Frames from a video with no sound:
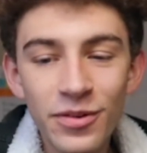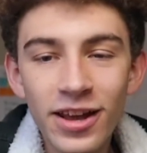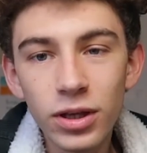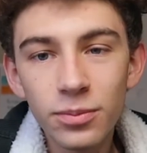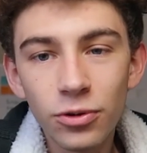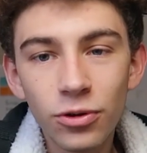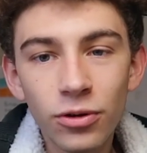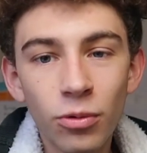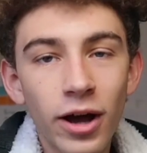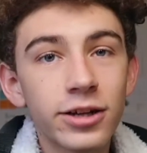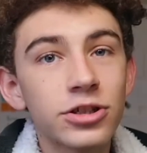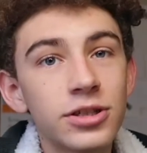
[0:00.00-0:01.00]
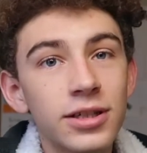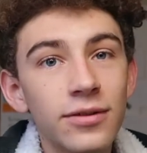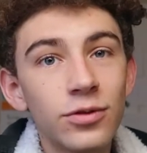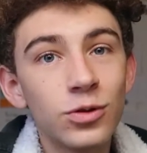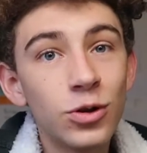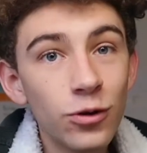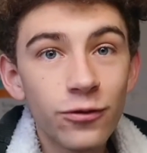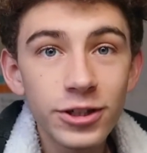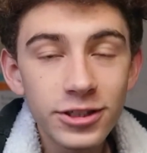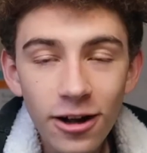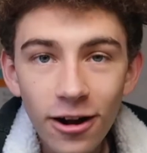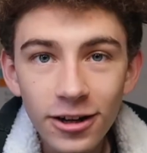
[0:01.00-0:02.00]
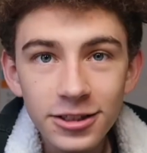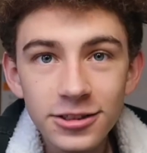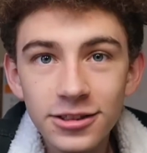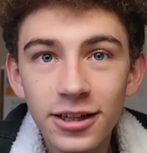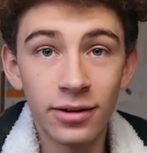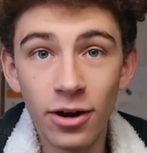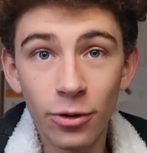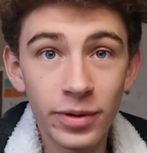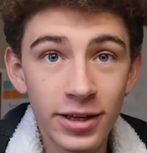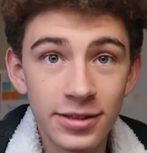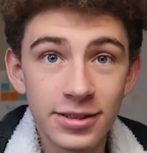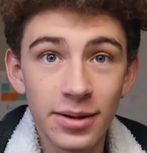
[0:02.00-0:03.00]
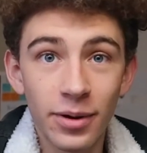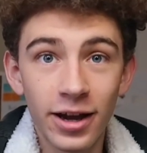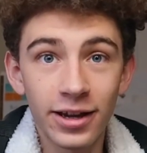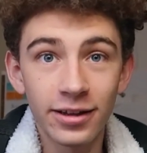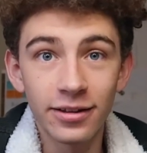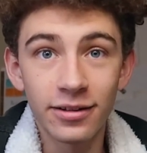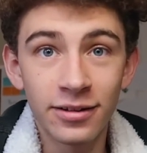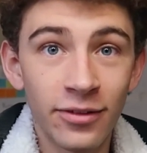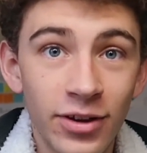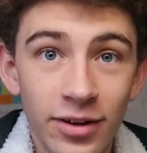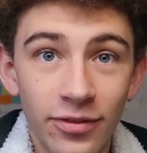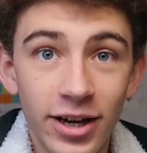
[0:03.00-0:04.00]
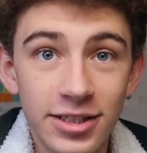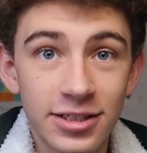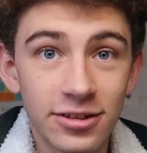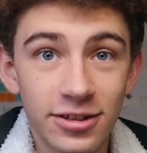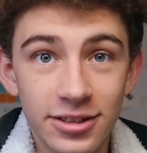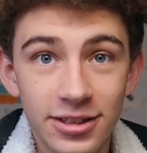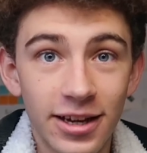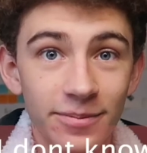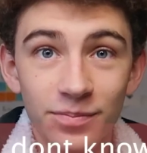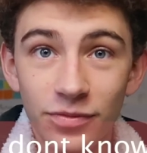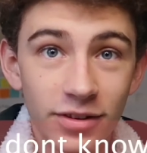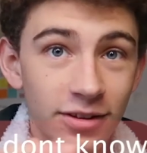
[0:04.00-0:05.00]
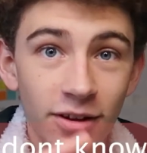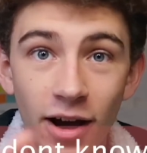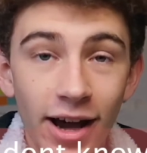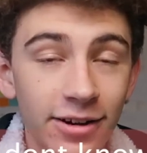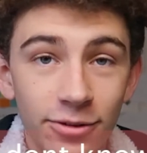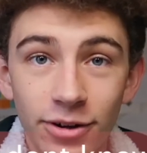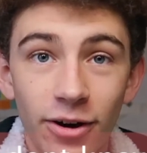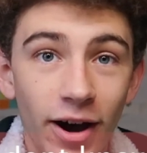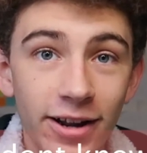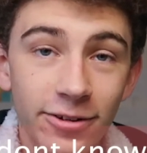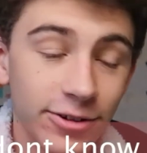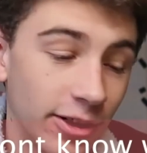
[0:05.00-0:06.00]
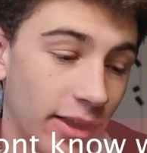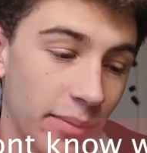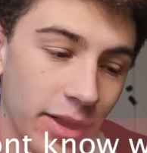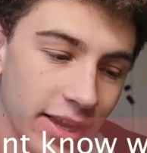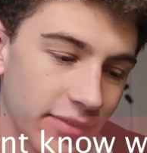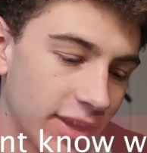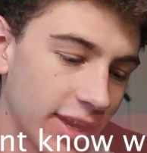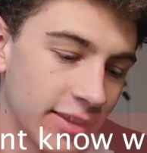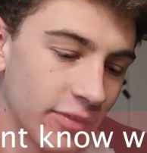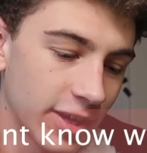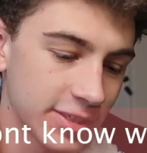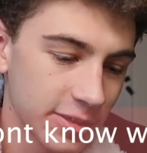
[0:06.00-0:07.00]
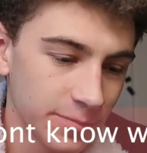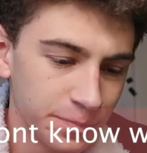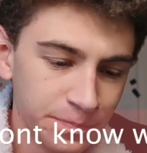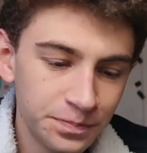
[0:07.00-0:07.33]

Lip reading: Webull will actually give you 2 free stocks. In no means am I giving advice here because I don't know. I'm not giving any advice here.